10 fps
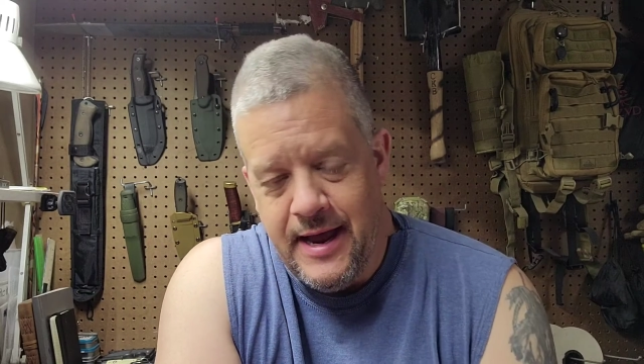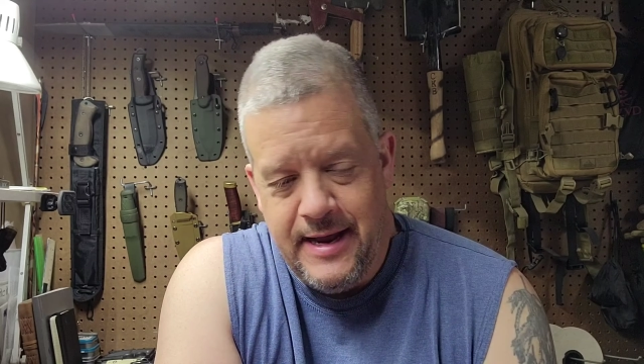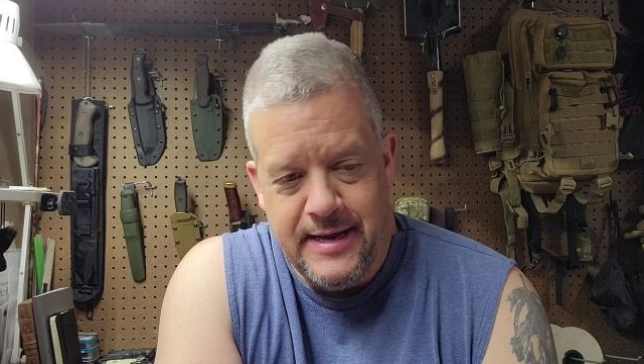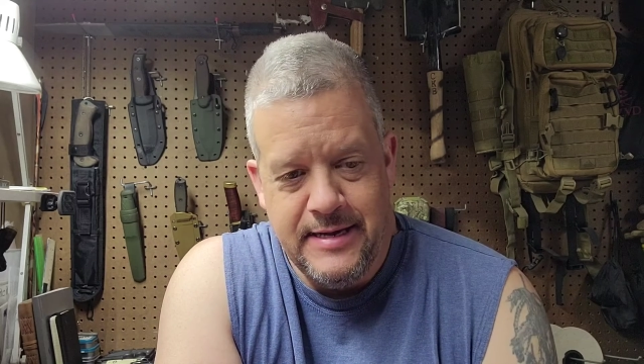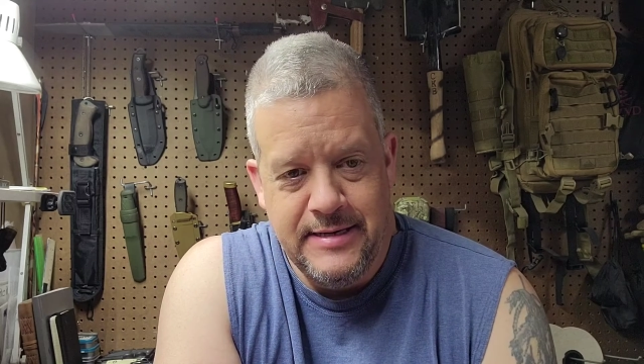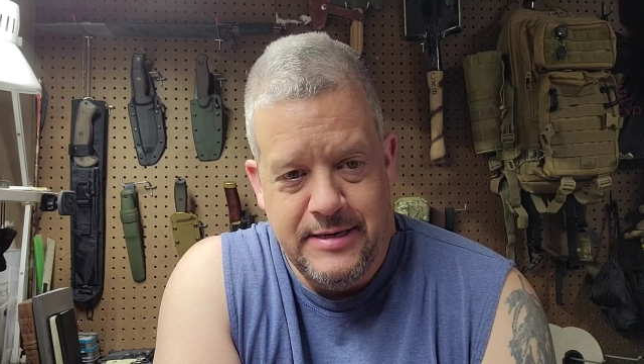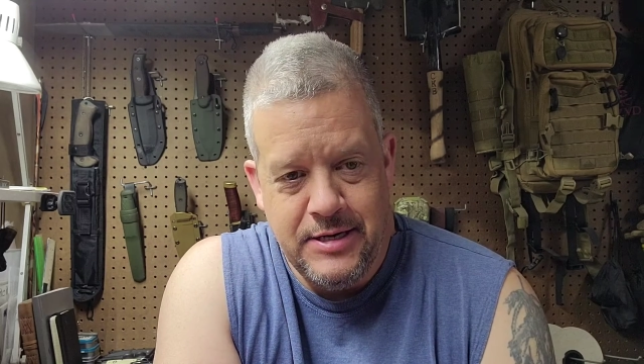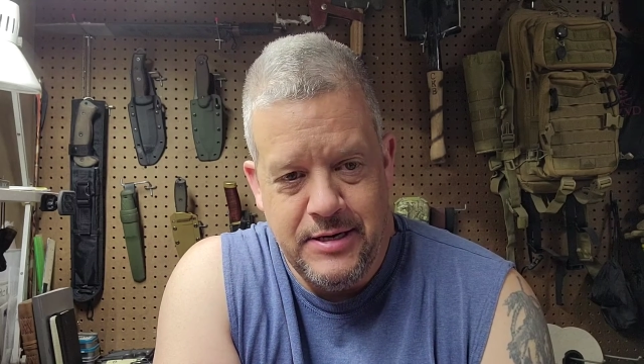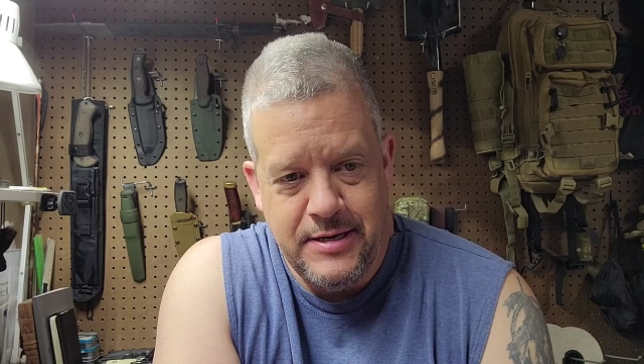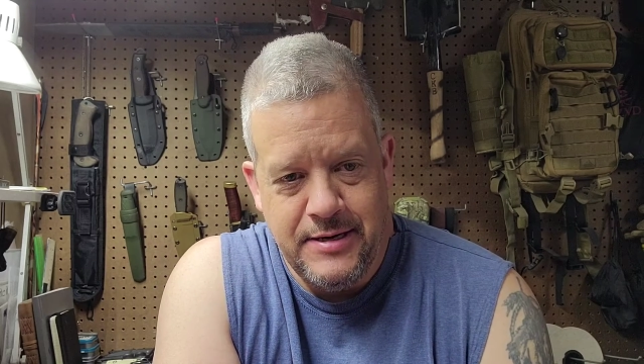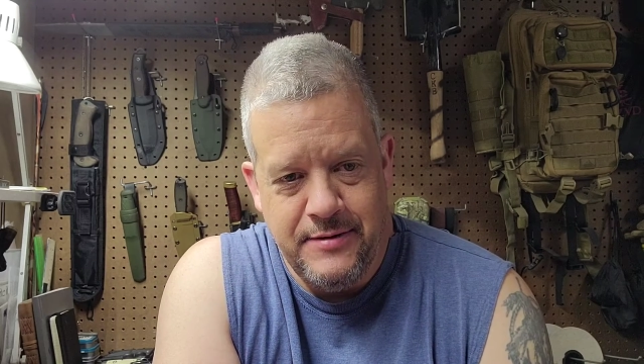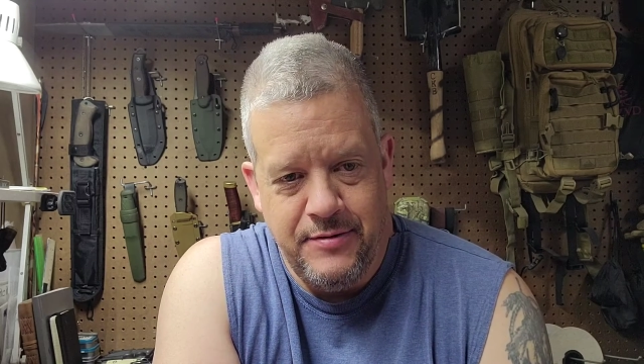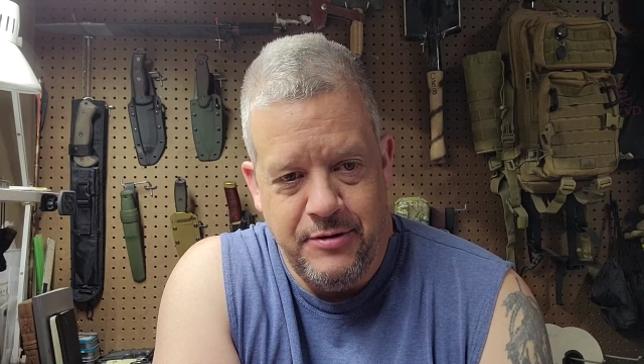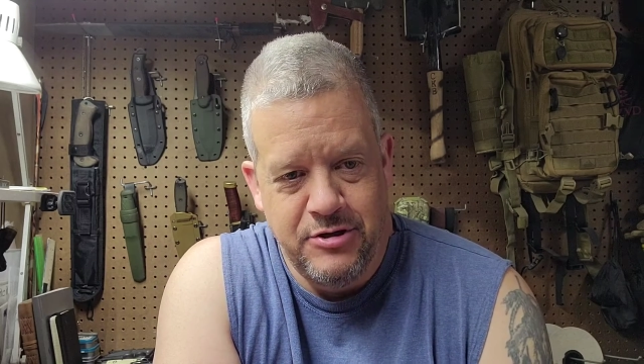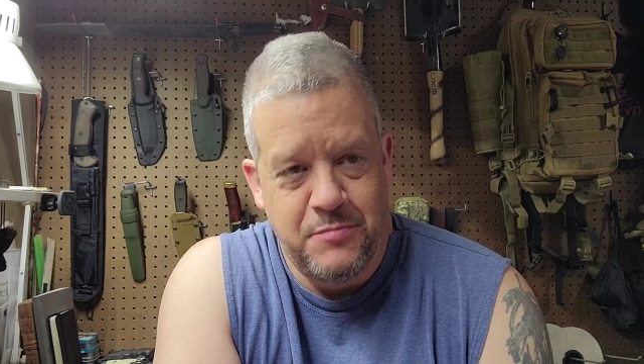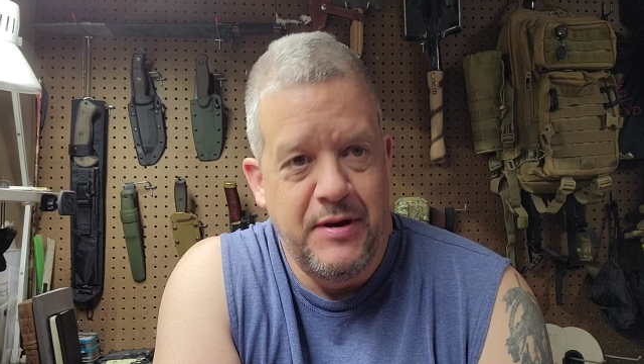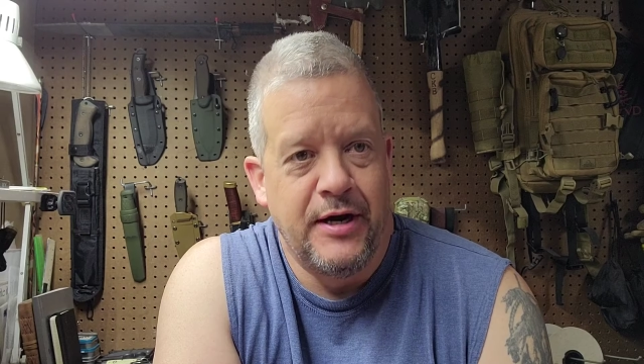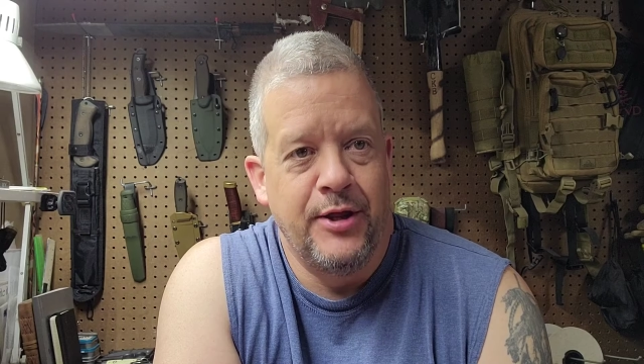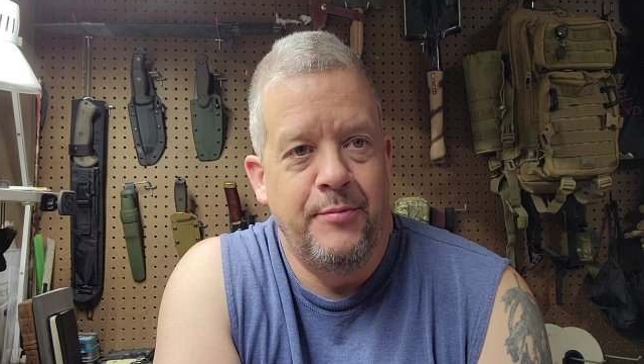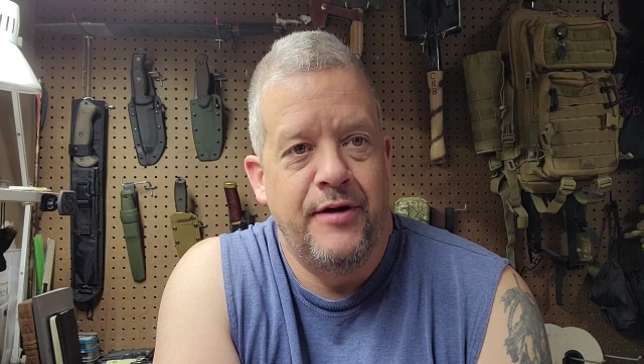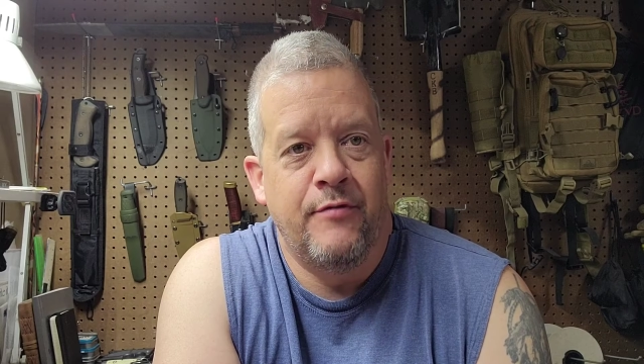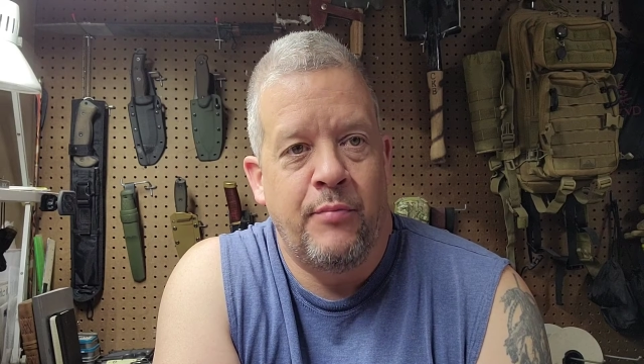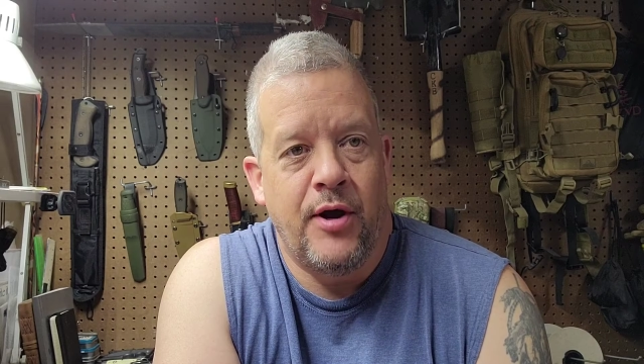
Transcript: And there's been a little bit of a